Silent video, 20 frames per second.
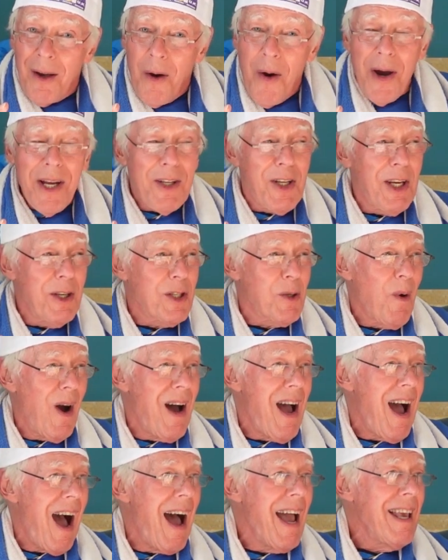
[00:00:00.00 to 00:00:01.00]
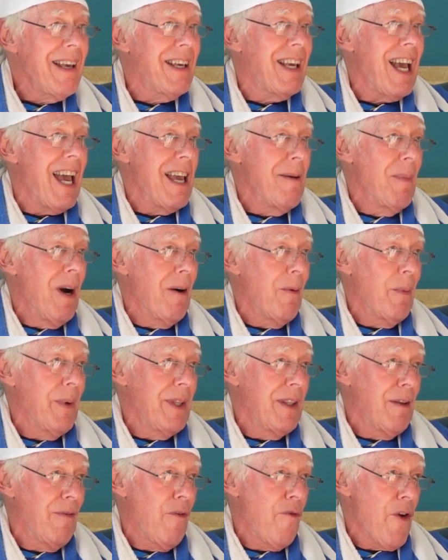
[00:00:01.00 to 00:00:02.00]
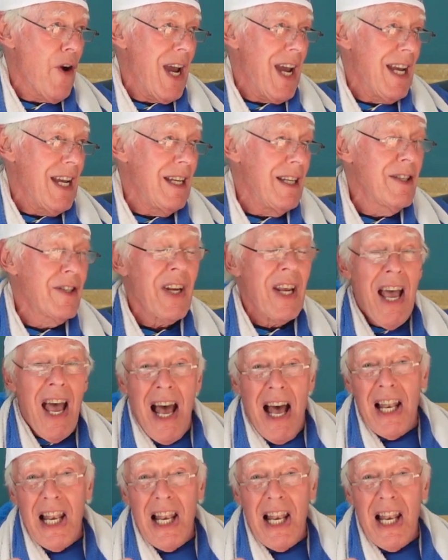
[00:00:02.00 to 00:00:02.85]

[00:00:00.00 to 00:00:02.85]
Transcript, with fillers: Which is why I came up with the phrase,